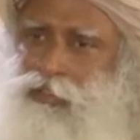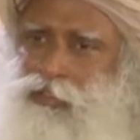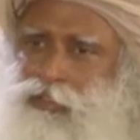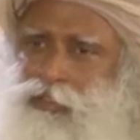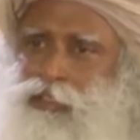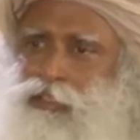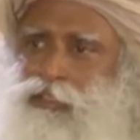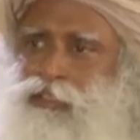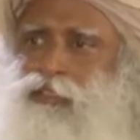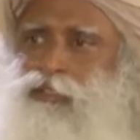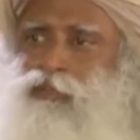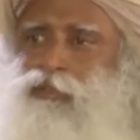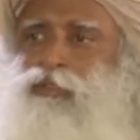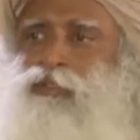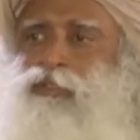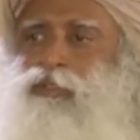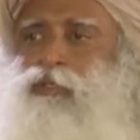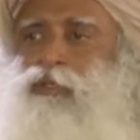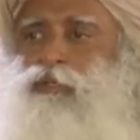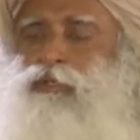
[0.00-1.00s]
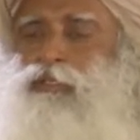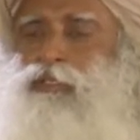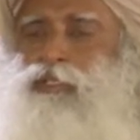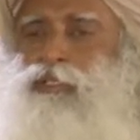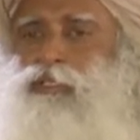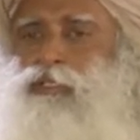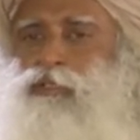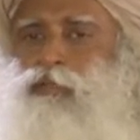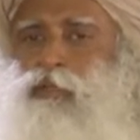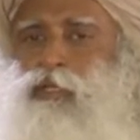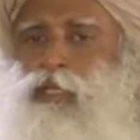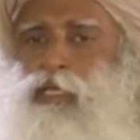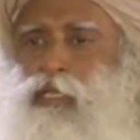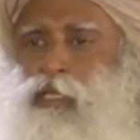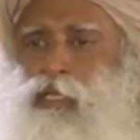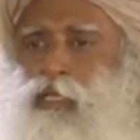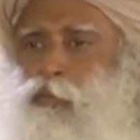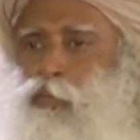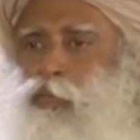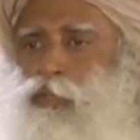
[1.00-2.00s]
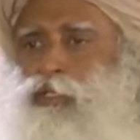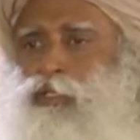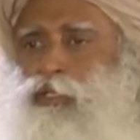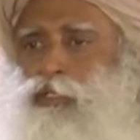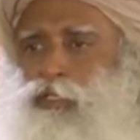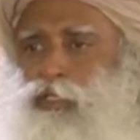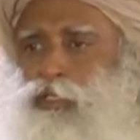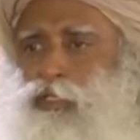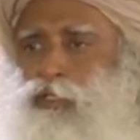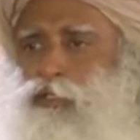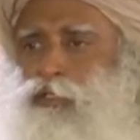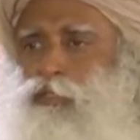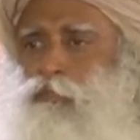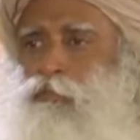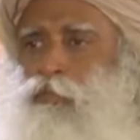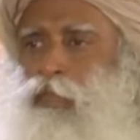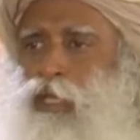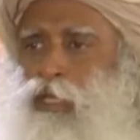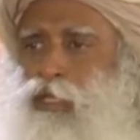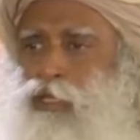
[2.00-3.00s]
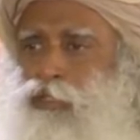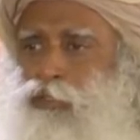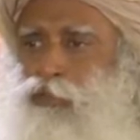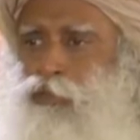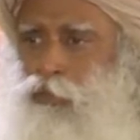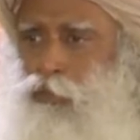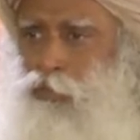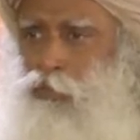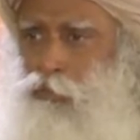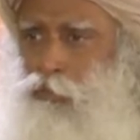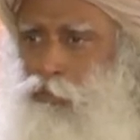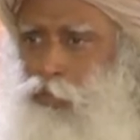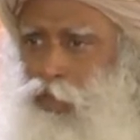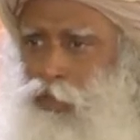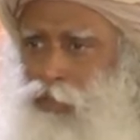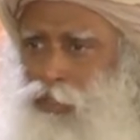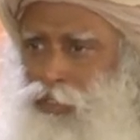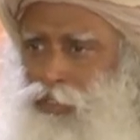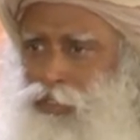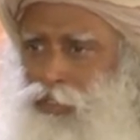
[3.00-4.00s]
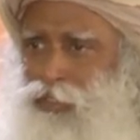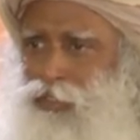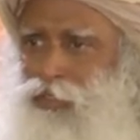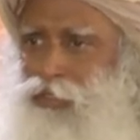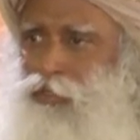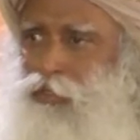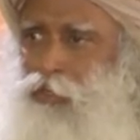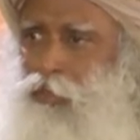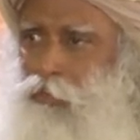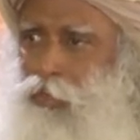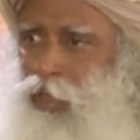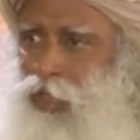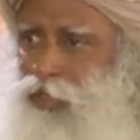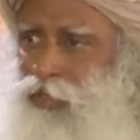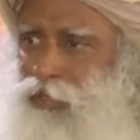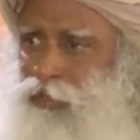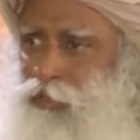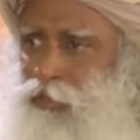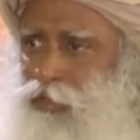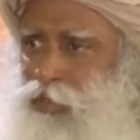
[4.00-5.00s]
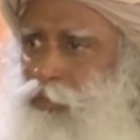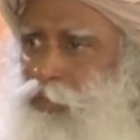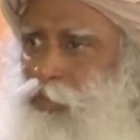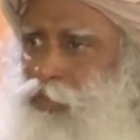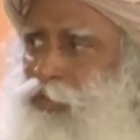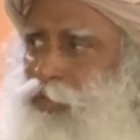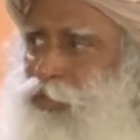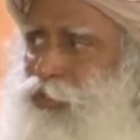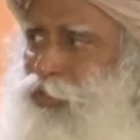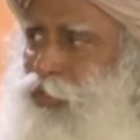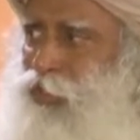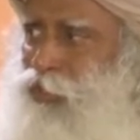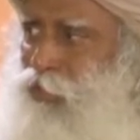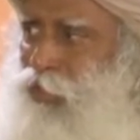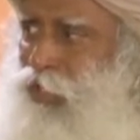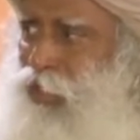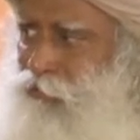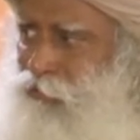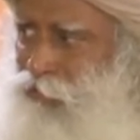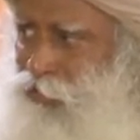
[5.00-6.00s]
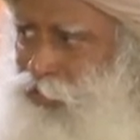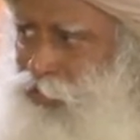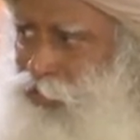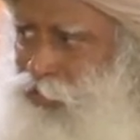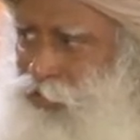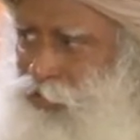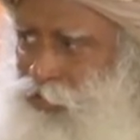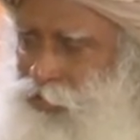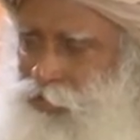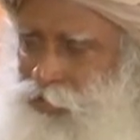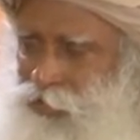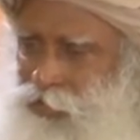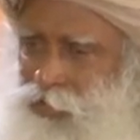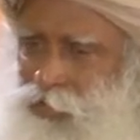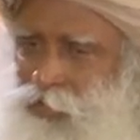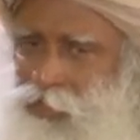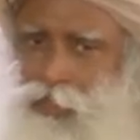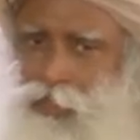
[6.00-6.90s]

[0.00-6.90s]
Stress is just your inability to manage your own body, your mind, your emotions and your life energies.